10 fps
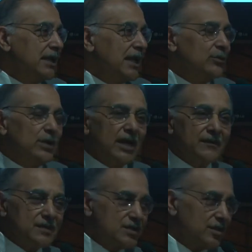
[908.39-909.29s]
And we
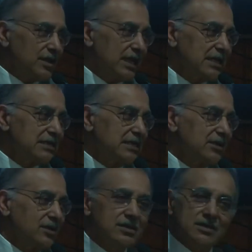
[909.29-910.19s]
have to start asking
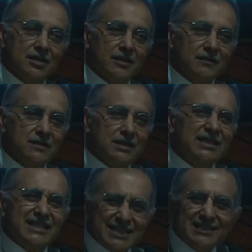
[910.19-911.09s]
ourselves,
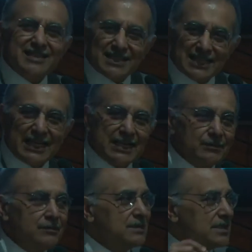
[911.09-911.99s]
is it the
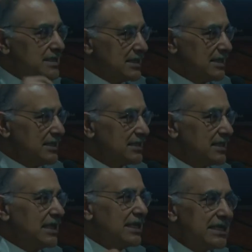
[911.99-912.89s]
same disease?
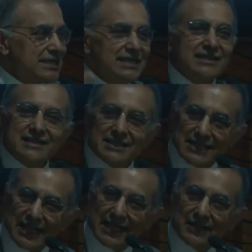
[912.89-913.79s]
Is it the
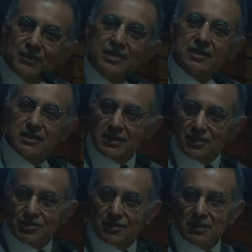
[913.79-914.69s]
same
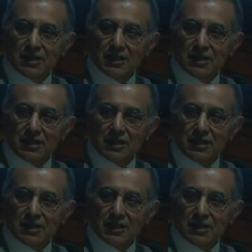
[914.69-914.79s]
condition?